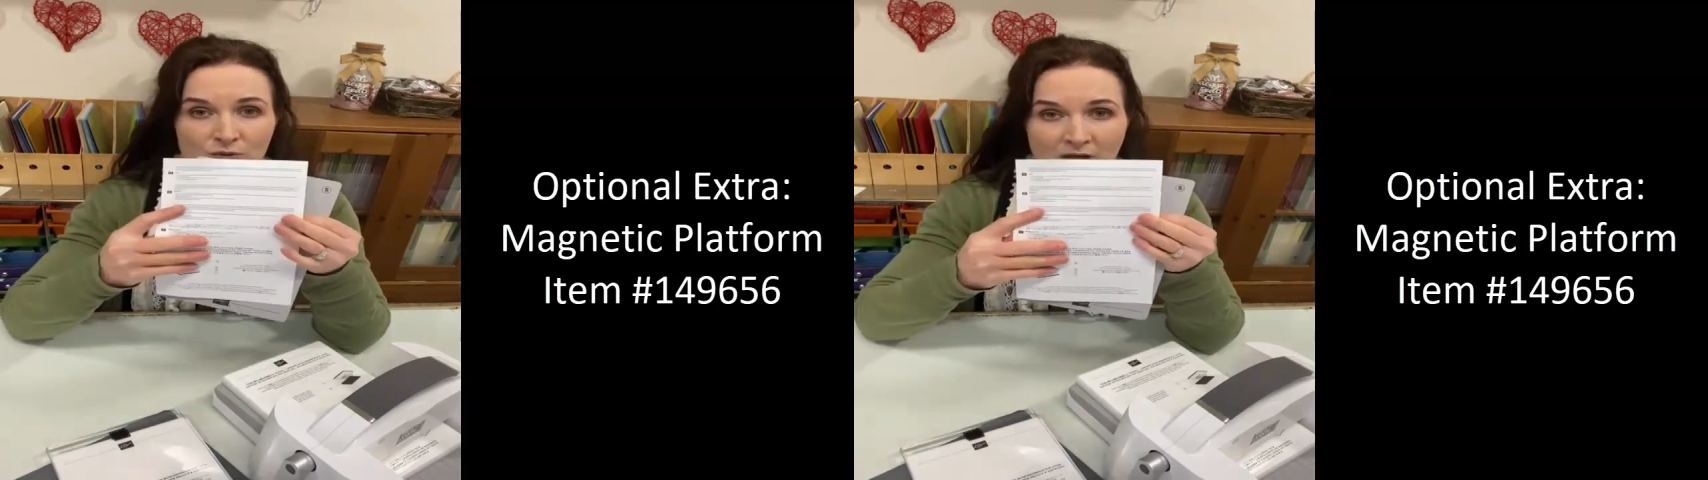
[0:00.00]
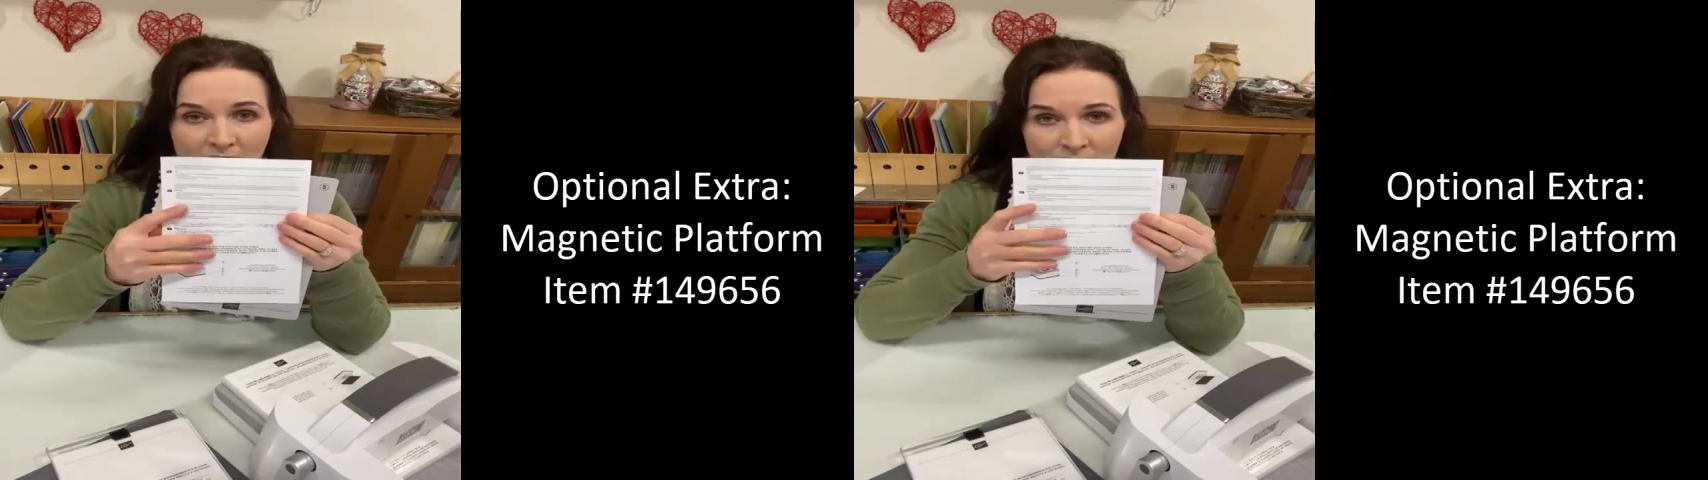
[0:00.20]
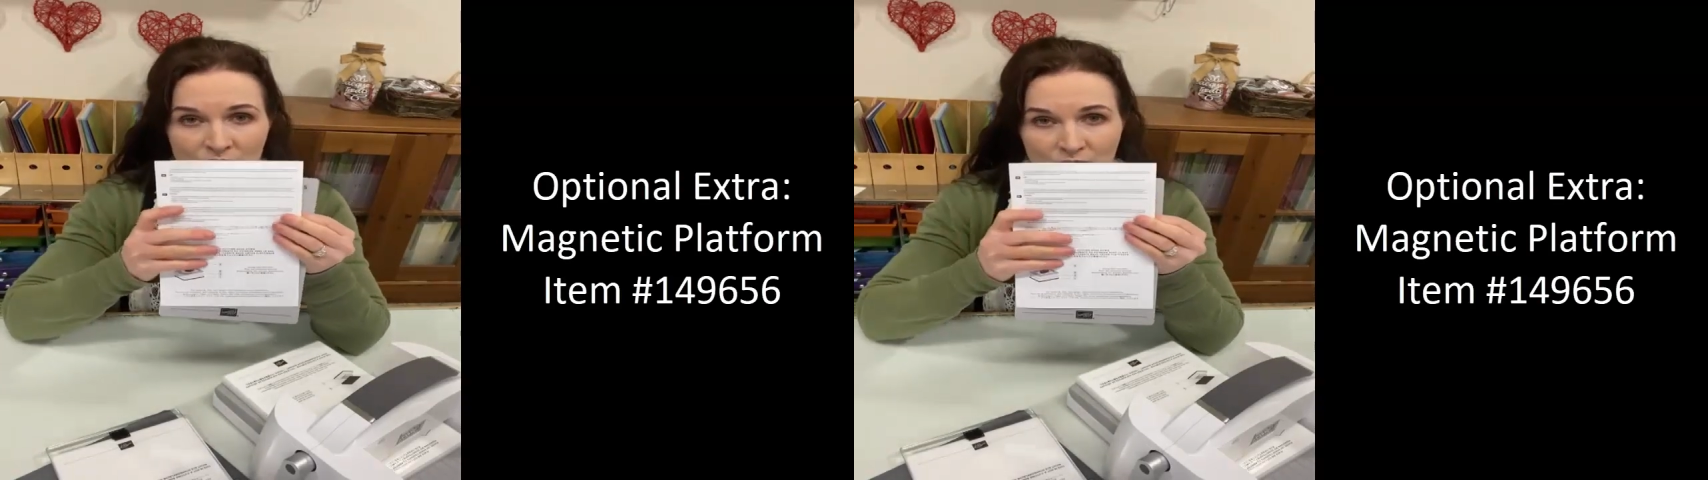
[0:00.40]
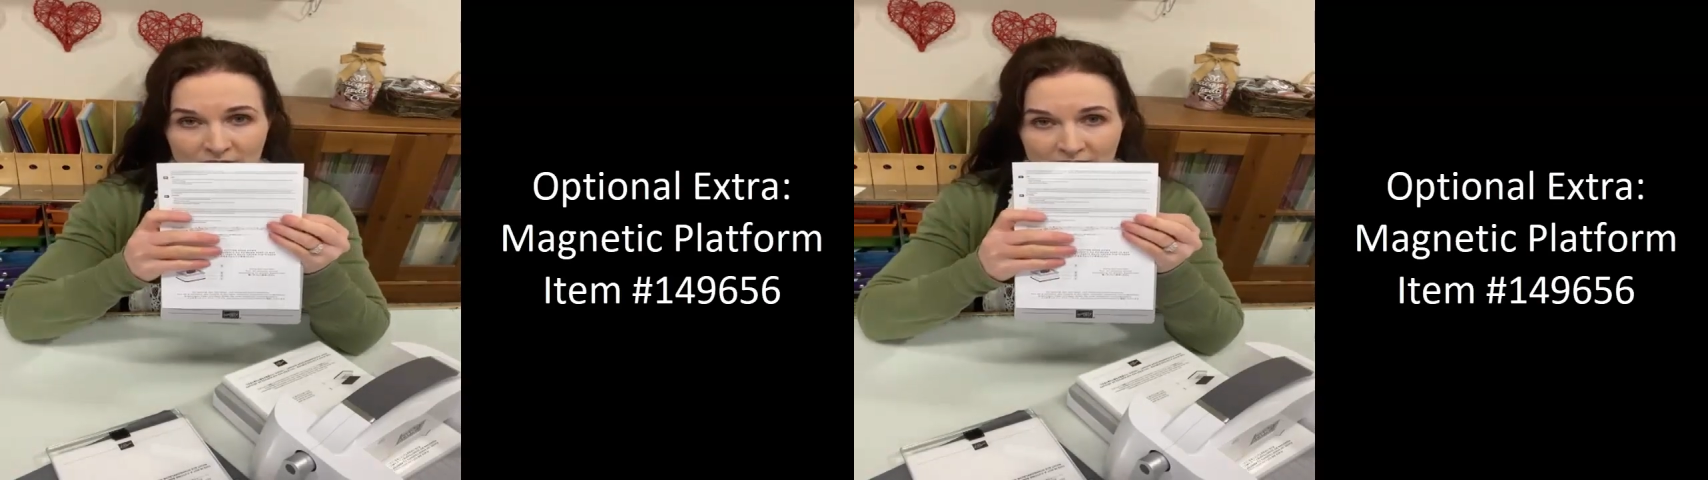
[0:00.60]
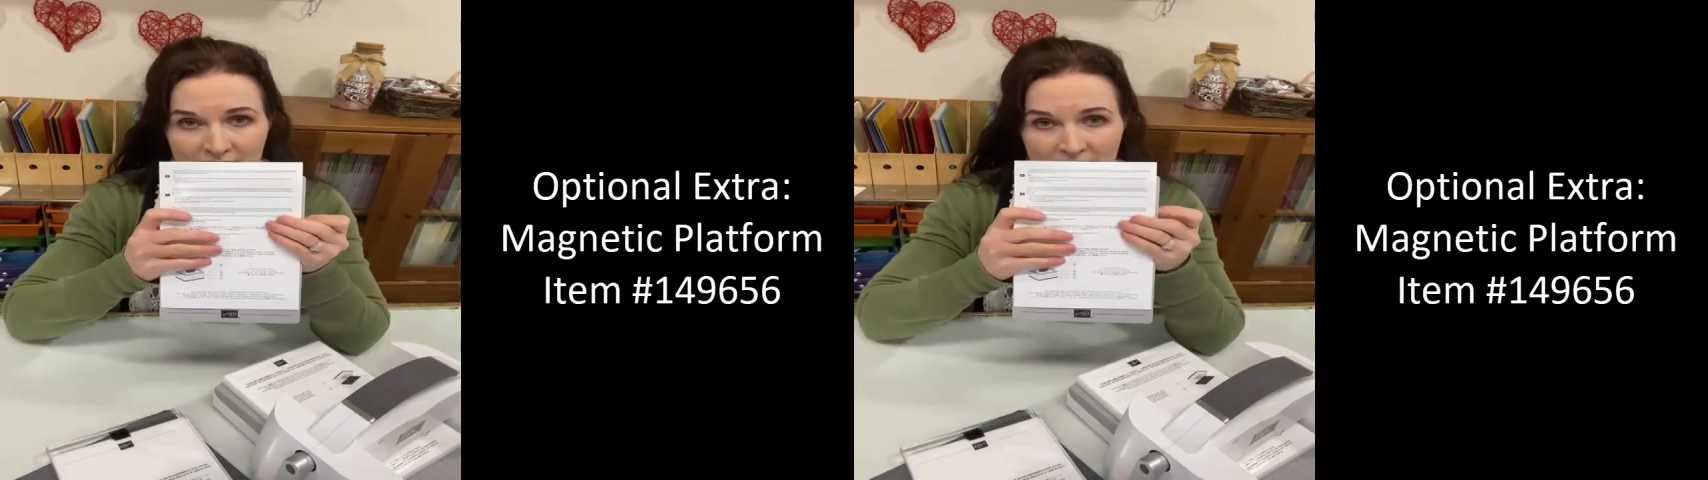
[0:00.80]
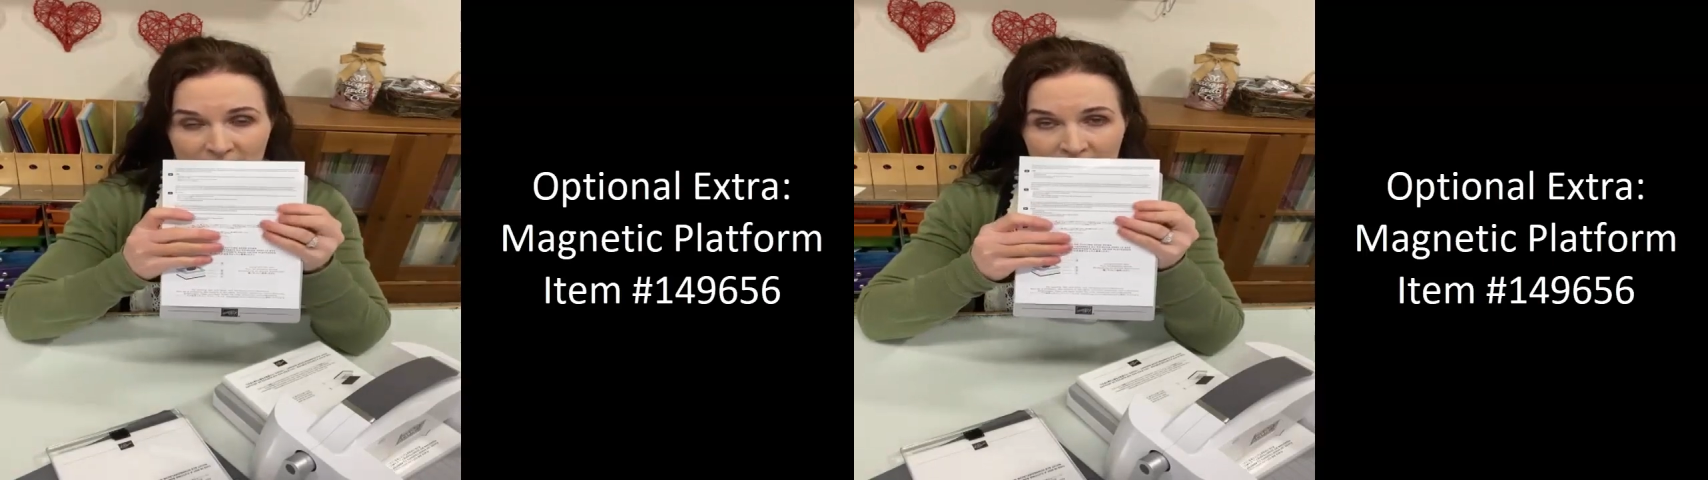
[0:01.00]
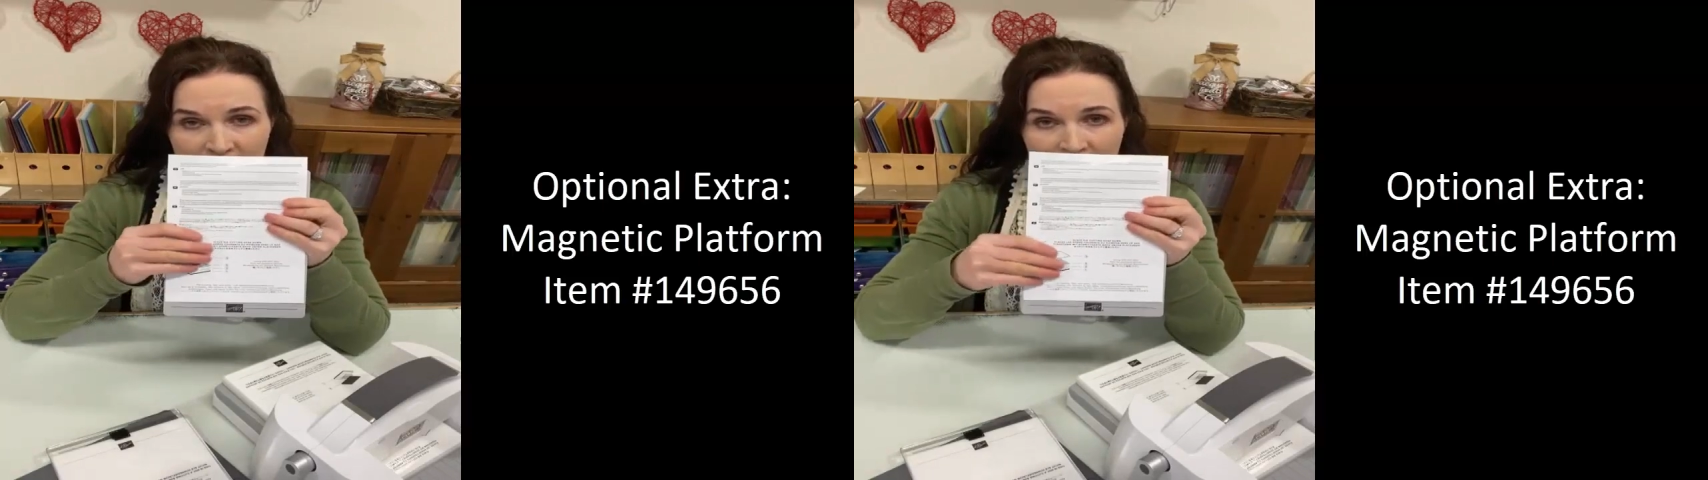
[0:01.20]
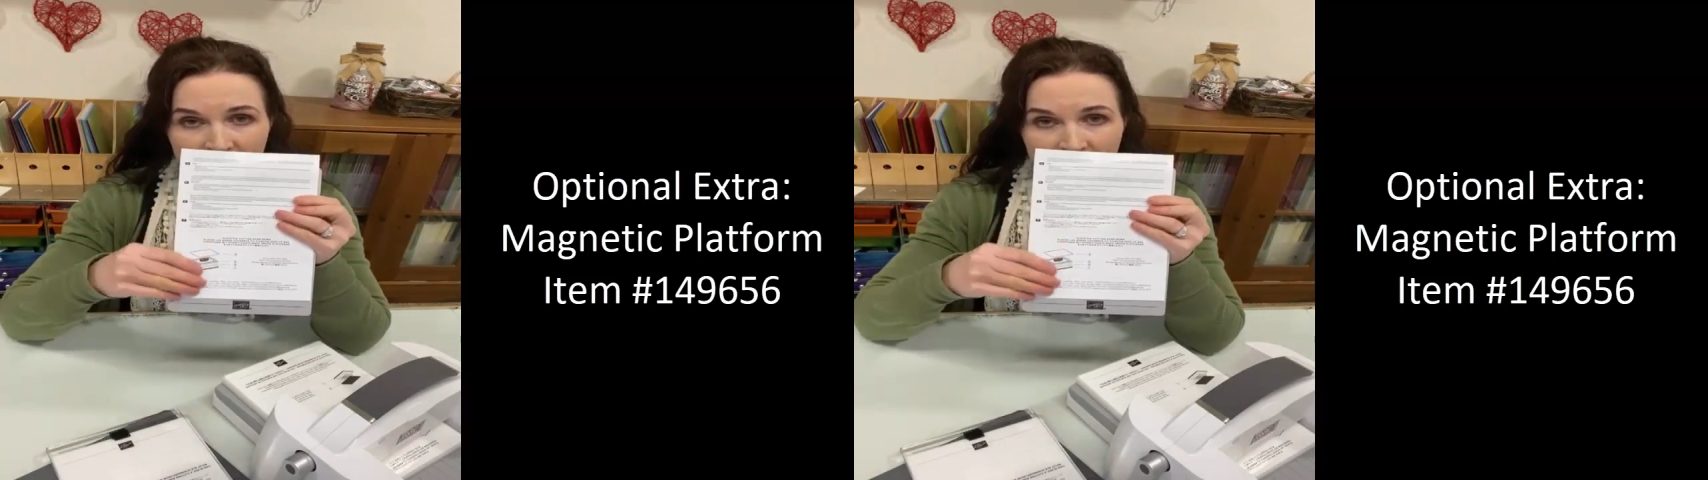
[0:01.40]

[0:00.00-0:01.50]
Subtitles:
comes with a little